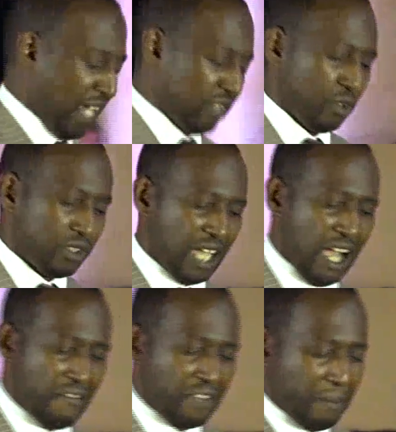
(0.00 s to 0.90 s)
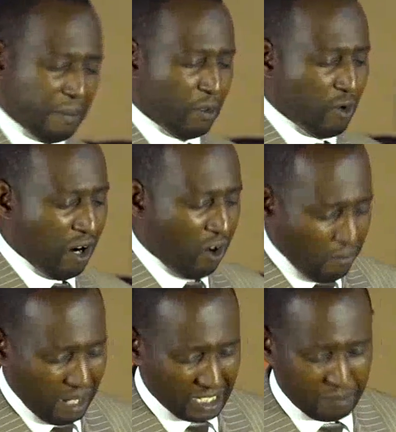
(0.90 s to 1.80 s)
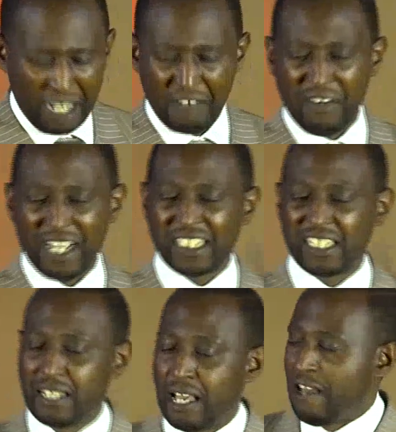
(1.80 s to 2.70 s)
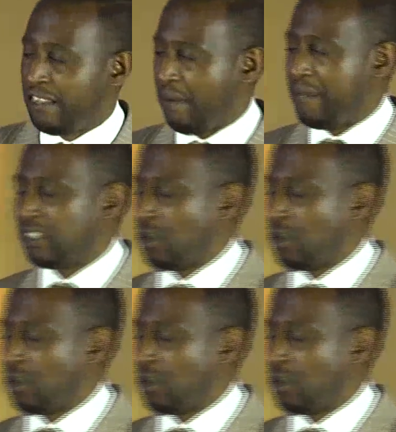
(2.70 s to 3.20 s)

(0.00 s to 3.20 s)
and to serve the people who are homeless by inviting them